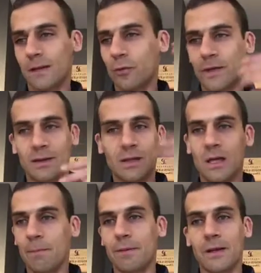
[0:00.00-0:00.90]
we can
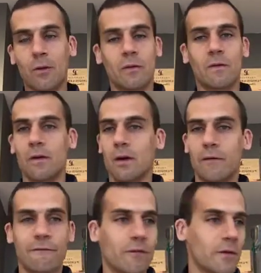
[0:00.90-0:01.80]
keep in our
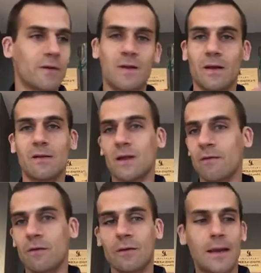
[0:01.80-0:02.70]
cellar for 6,
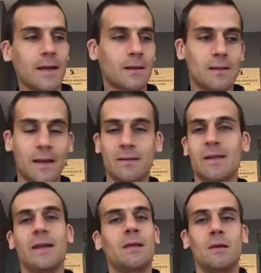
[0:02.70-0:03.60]
7, 8, 9,
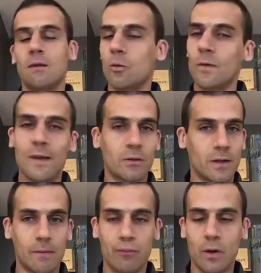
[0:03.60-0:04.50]
10 years without
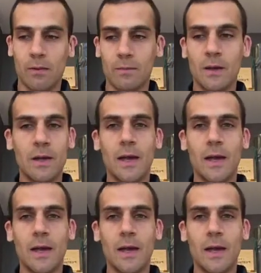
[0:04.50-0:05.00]
any problem,